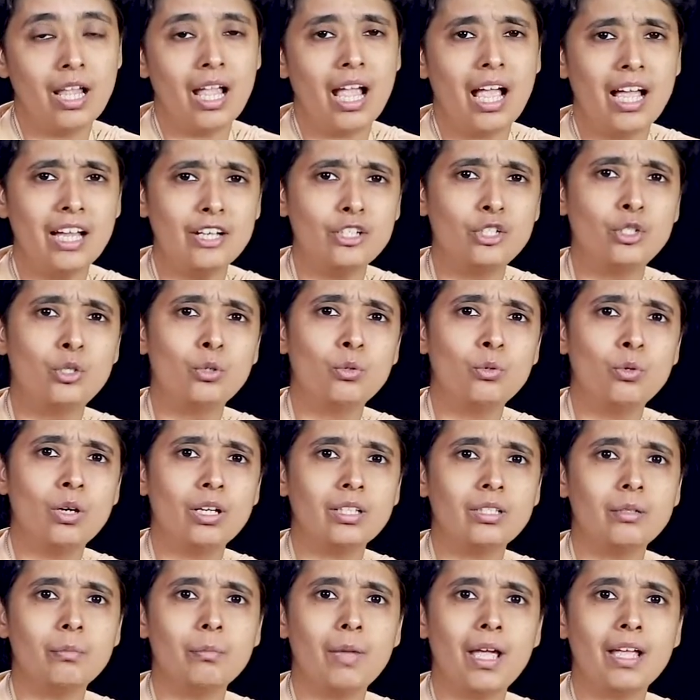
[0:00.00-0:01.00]
and two
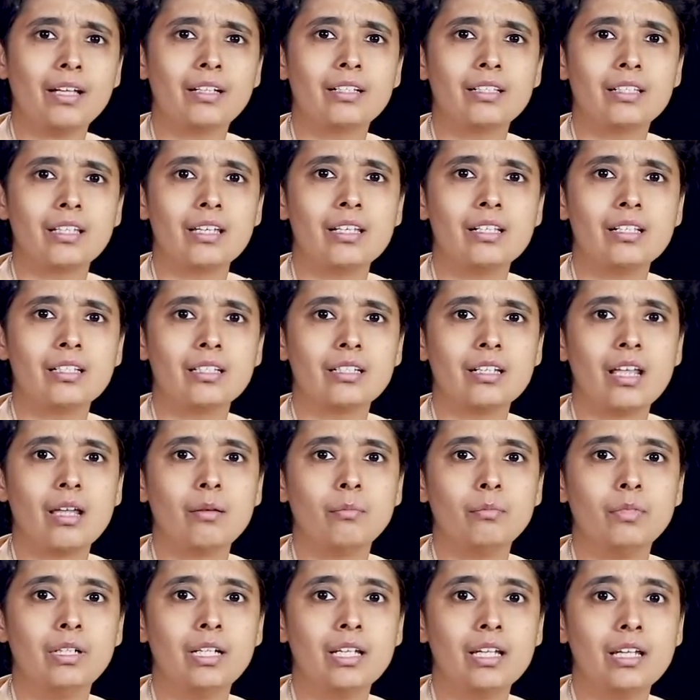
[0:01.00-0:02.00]
other magazines
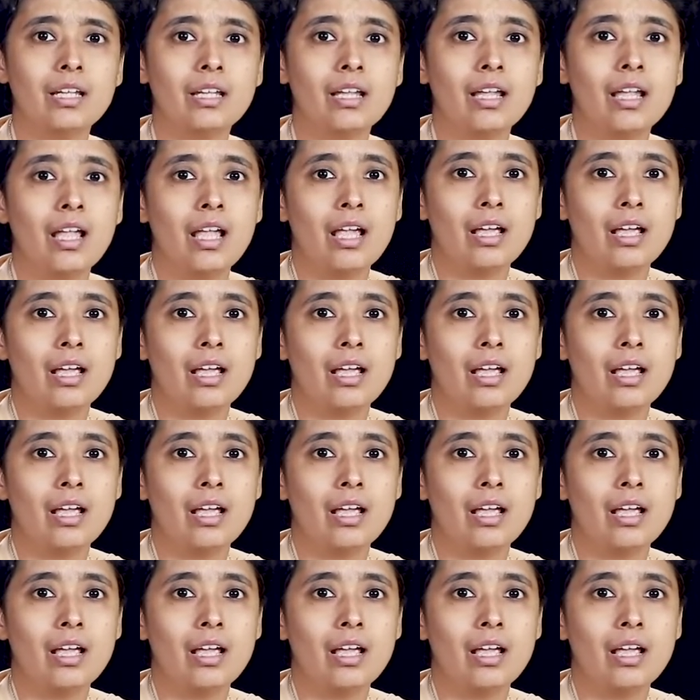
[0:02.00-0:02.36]
namely